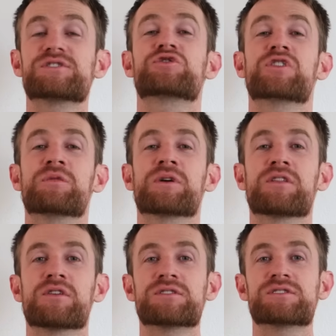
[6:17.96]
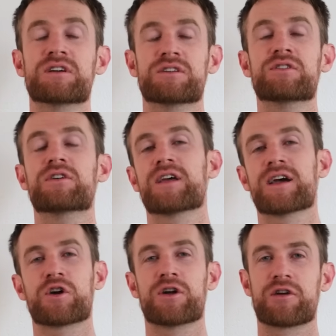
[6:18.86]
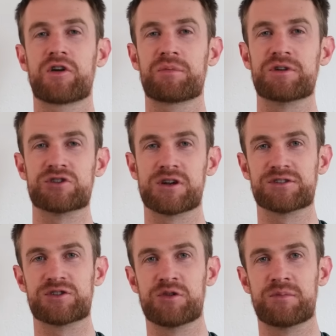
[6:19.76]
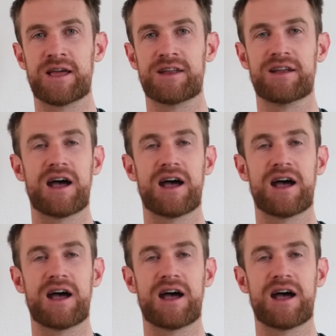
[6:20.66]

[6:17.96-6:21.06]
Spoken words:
is truly one of those, the iconic rugby journalist Hugh Bladen.